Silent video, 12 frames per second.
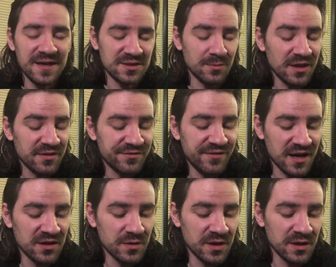as a matter of
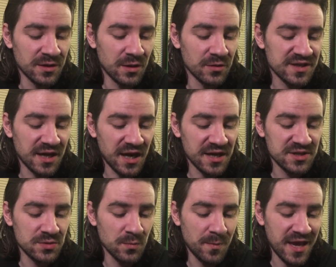fact looking at those
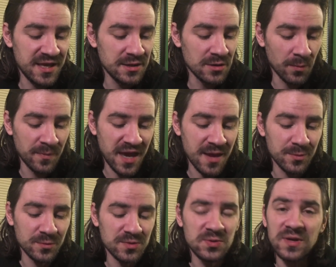cards you may not be
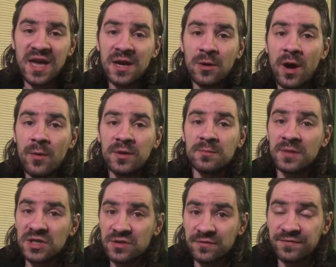able to get away with
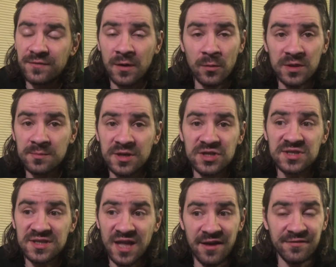much of uh, with much
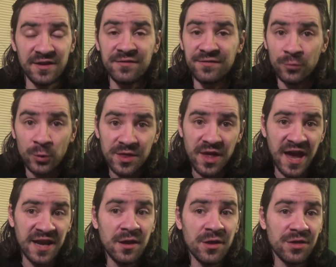stuff if with
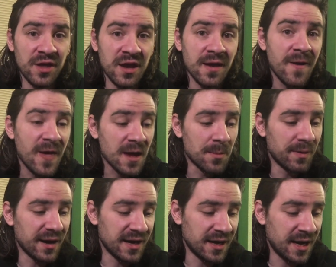anything
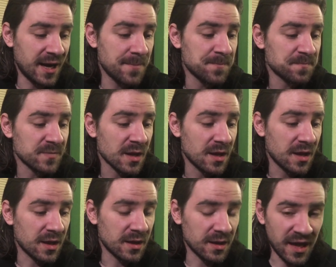but um
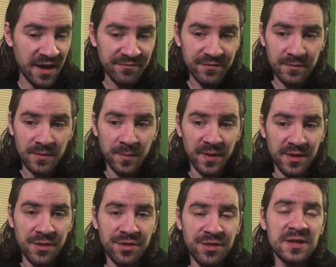every
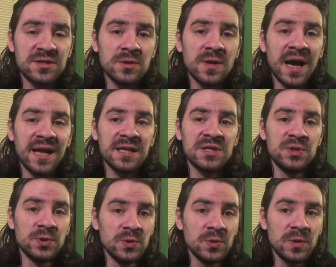but the things you gotta
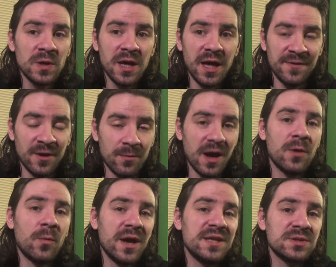do the
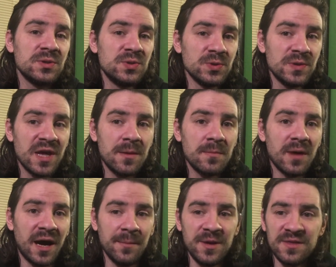right way to do them
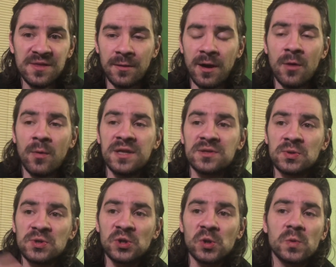i mean the right way to
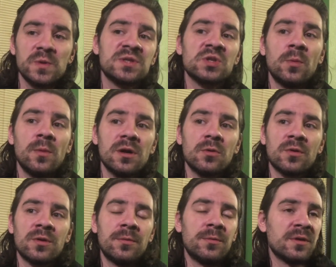talk with
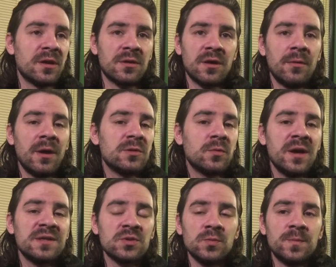someone the, the right
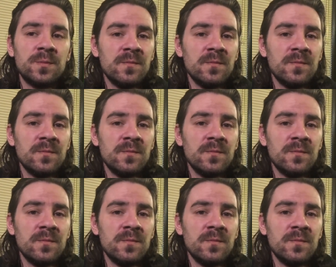way to